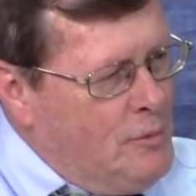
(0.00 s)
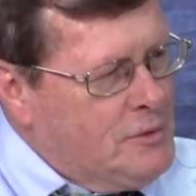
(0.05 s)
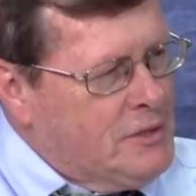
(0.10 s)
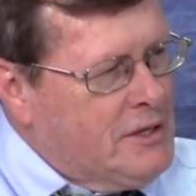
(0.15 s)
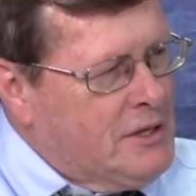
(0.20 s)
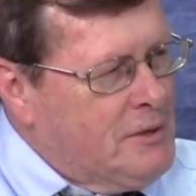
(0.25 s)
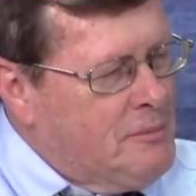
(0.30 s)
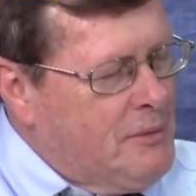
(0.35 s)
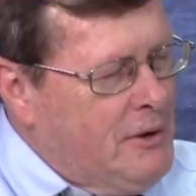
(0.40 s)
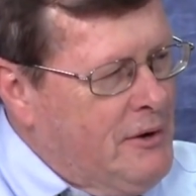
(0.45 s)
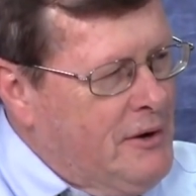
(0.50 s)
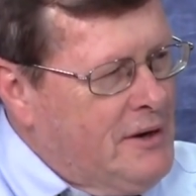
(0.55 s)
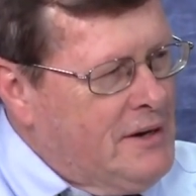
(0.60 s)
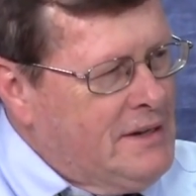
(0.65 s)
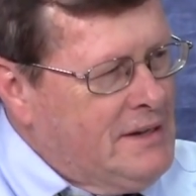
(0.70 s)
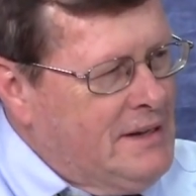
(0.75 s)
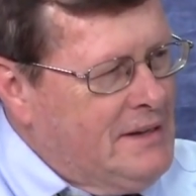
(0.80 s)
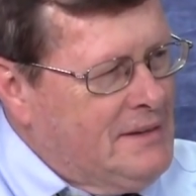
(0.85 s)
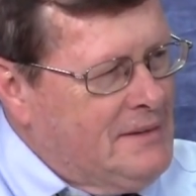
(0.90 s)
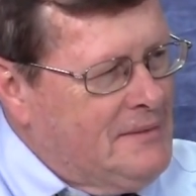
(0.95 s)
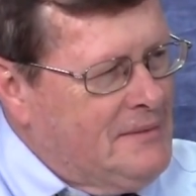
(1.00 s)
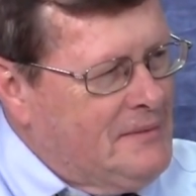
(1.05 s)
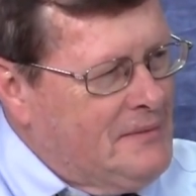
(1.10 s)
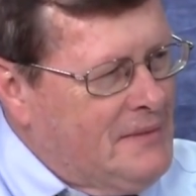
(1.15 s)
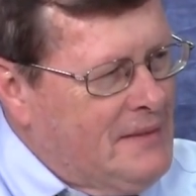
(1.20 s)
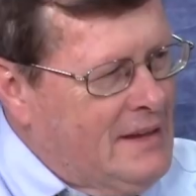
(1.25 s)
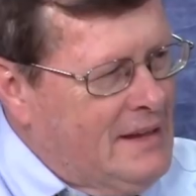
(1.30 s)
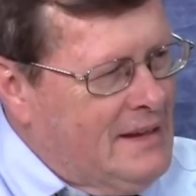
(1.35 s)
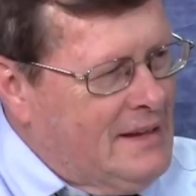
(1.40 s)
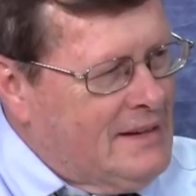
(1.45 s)
get married.
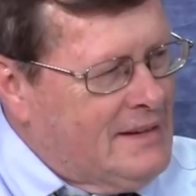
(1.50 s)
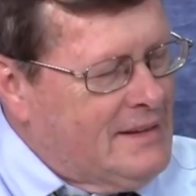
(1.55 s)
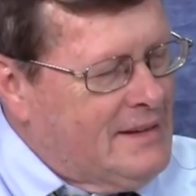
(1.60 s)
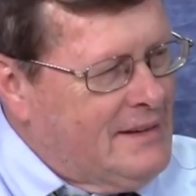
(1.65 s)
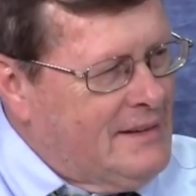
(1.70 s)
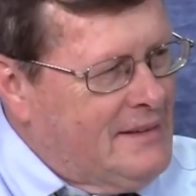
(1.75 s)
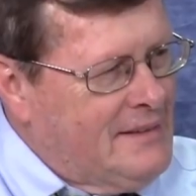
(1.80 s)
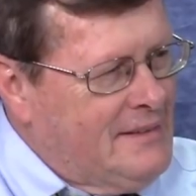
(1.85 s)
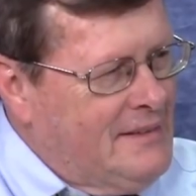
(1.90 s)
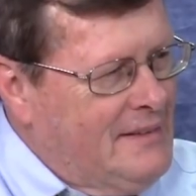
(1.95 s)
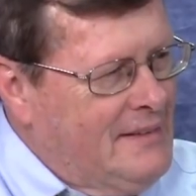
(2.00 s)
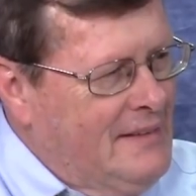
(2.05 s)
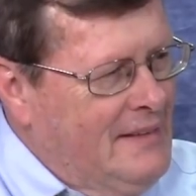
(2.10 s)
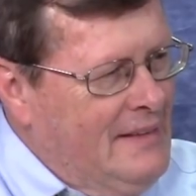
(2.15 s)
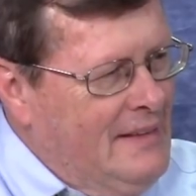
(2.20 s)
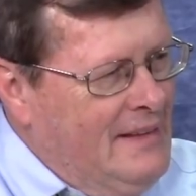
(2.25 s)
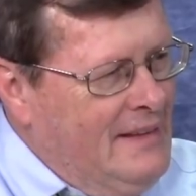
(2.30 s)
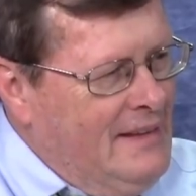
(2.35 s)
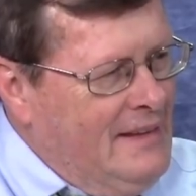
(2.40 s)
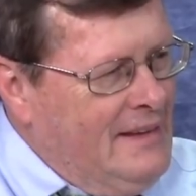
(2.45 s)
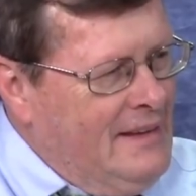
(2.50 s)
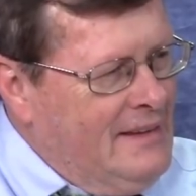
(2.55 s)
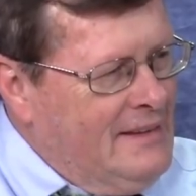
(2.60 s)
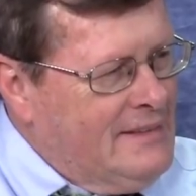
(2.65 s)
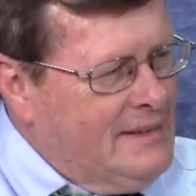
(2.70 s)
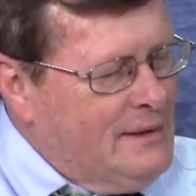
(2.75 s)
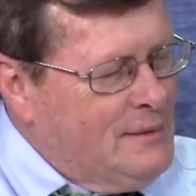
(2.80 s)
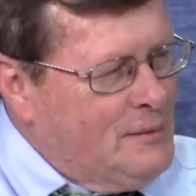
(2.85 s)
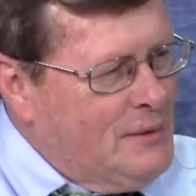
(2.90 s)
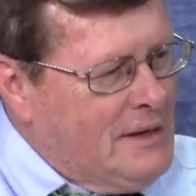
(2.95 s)
yes. And uh, yep.
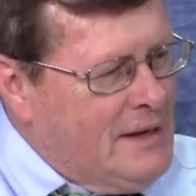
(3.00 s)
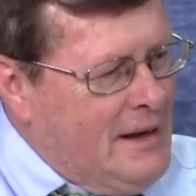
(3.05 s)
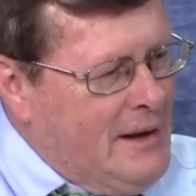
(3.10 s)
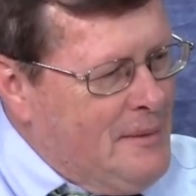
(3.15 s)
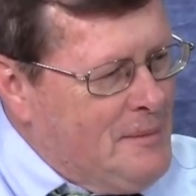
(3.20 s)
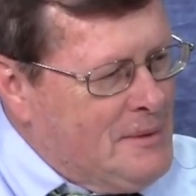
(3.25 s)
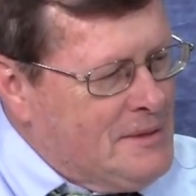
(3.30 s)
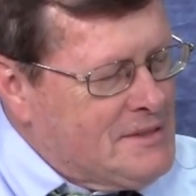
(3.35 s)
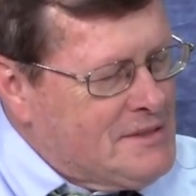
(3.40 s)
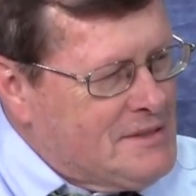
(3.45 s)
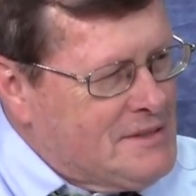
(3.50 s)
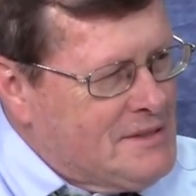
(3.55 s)
and then what happens? Yeah,